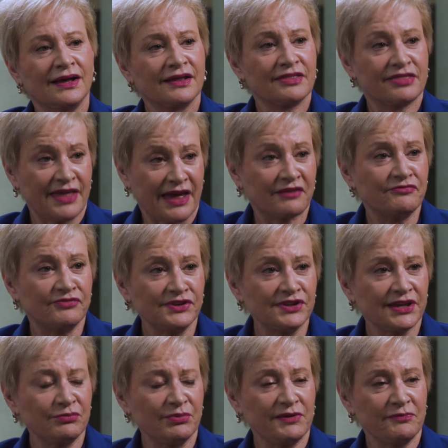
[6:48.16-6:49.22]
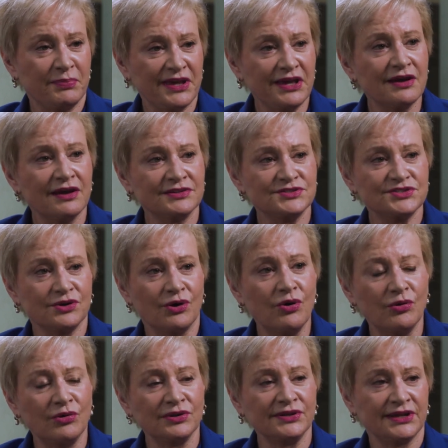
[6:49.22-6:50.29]
thankfully, we've begun to
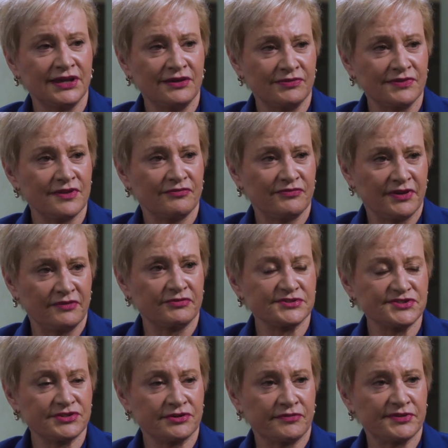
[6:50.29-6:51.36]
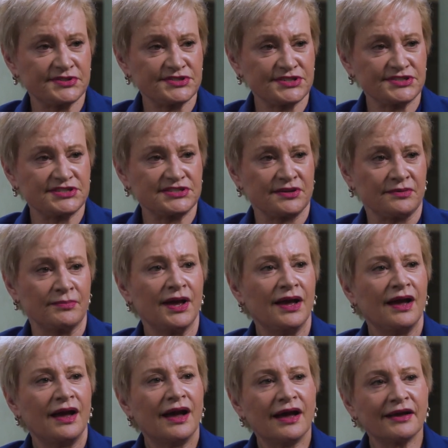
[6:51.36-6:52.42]
hold even the fee-for-service system
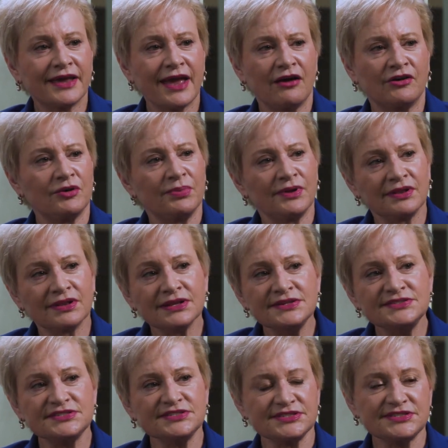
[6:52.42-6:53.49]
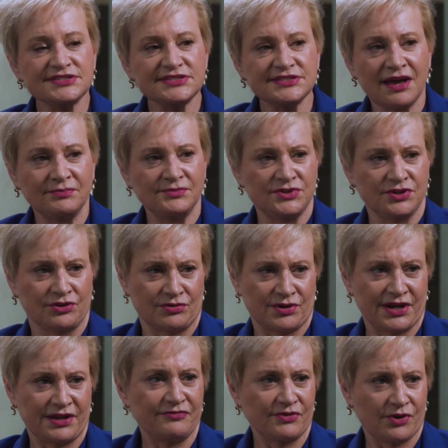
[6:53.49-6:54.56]
accountable at least to some degree for